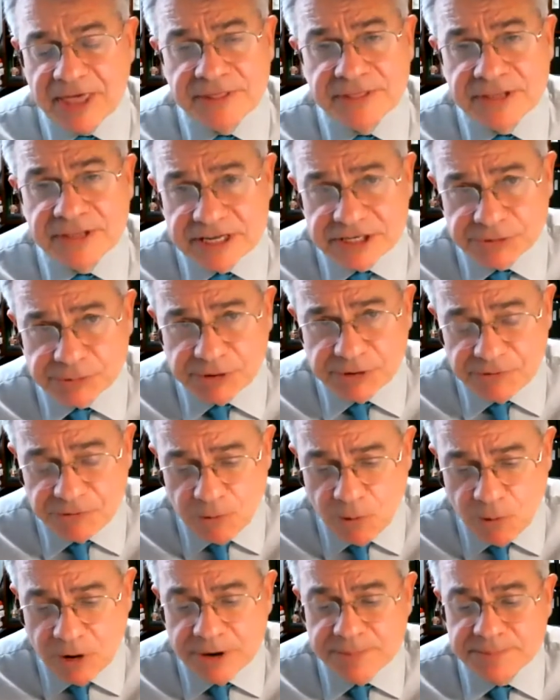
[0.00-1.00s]
These
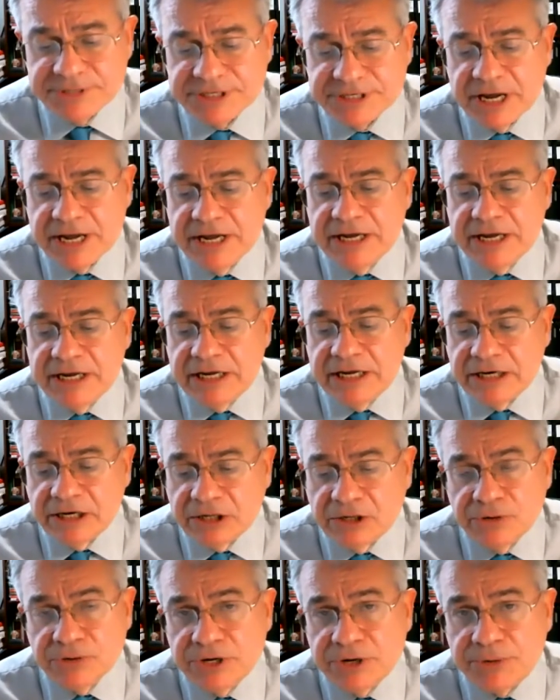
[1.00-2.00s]
reforms
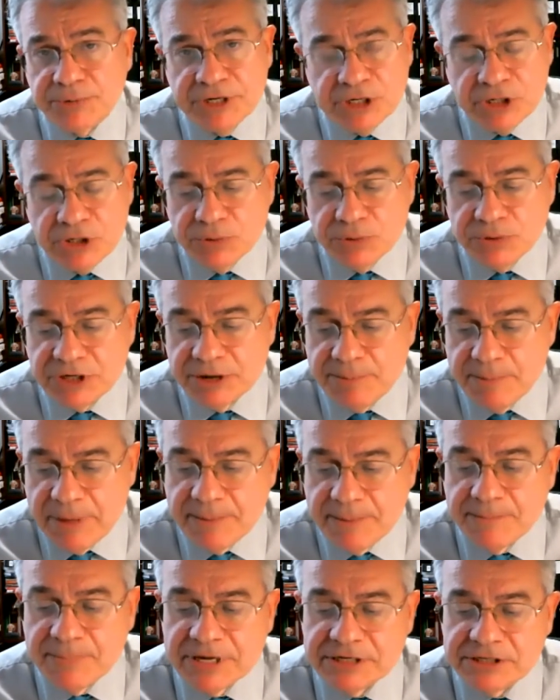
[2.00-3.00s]
include a renewed
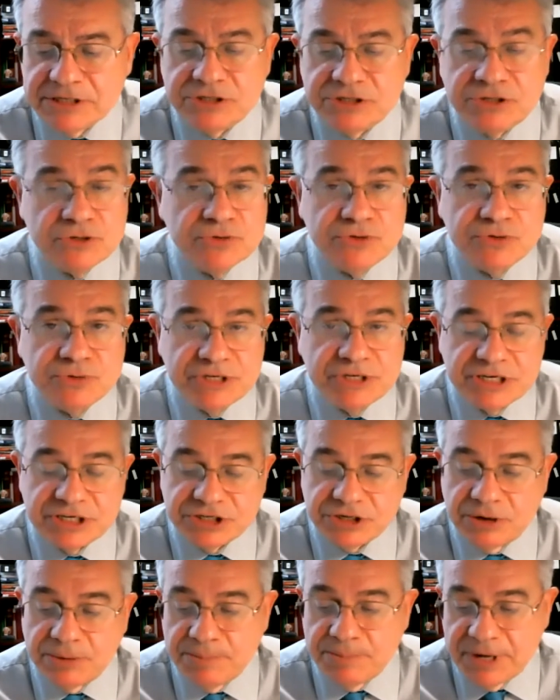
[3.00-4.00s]
commitment to
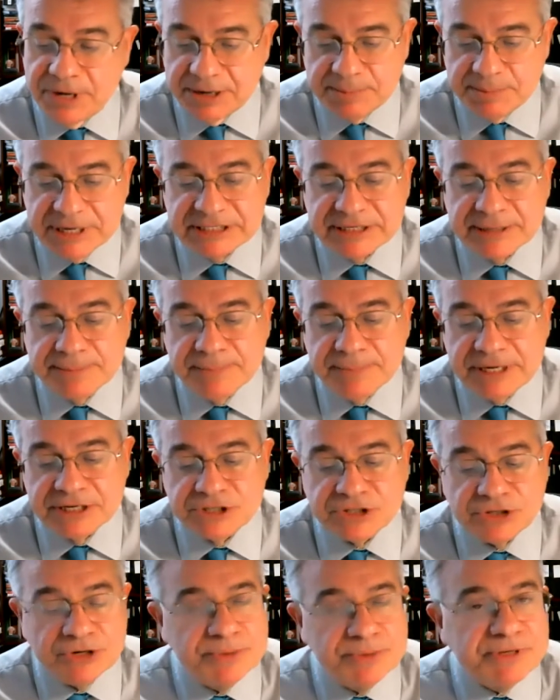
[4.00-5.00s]
judicial minimism in
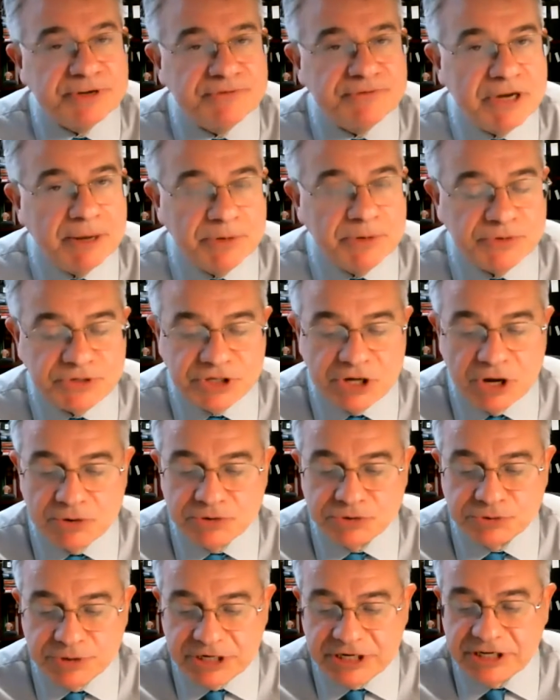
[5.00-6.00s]
terms of WTO
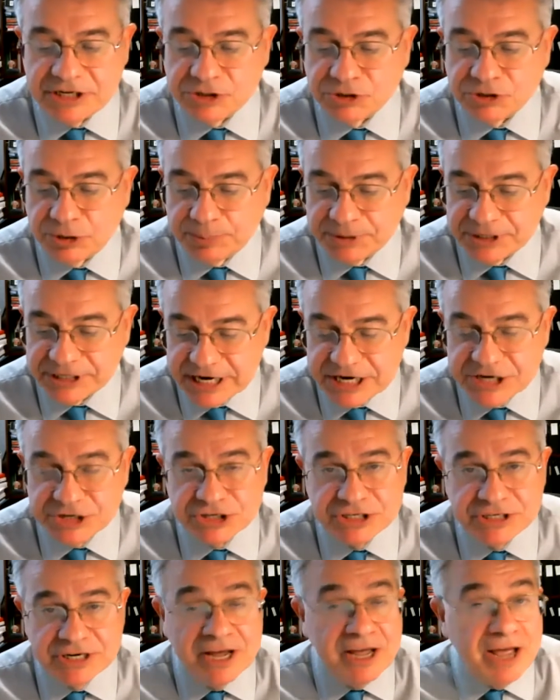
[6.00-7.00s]
treaty
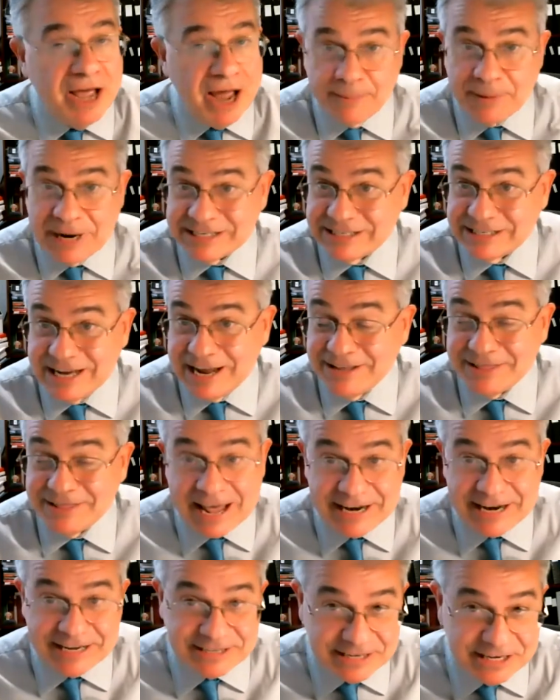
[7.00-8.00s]
interpretation. I'm not saying
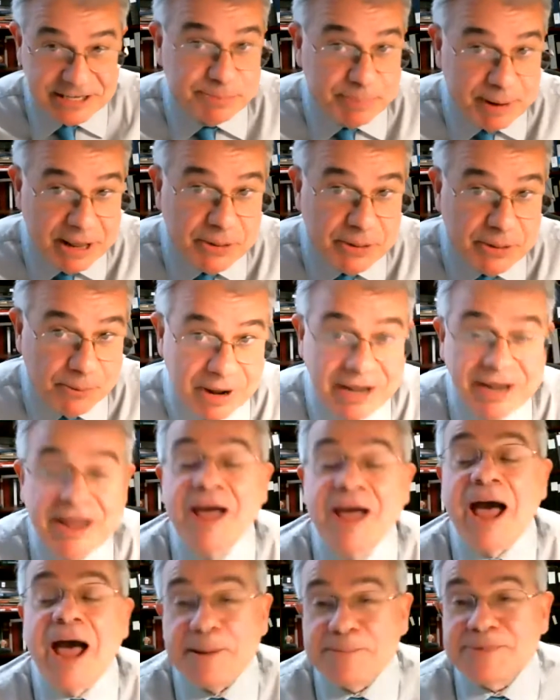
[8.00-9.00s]
that exists, by the way.
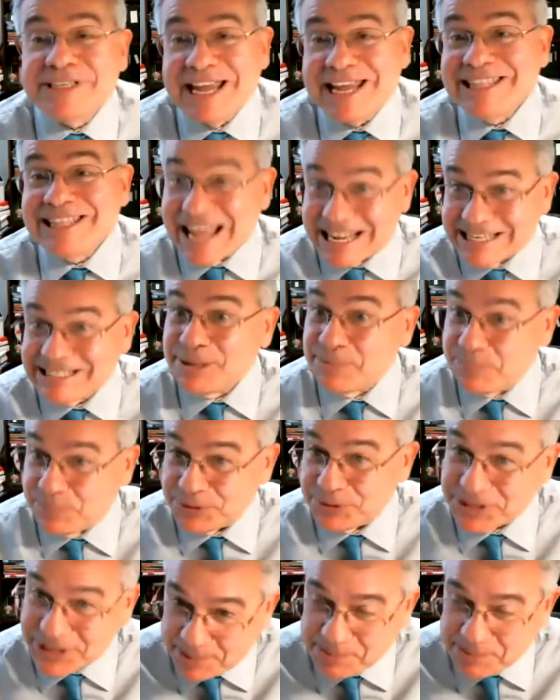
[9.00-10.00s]
I'm saying that's the
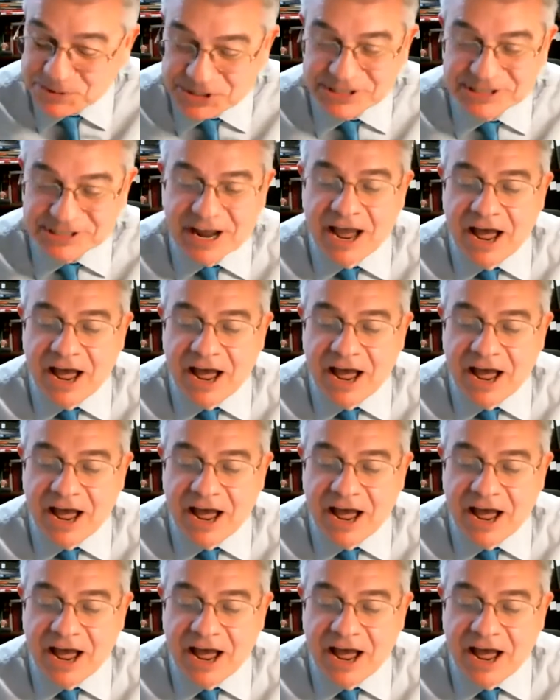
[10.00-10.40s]
perception.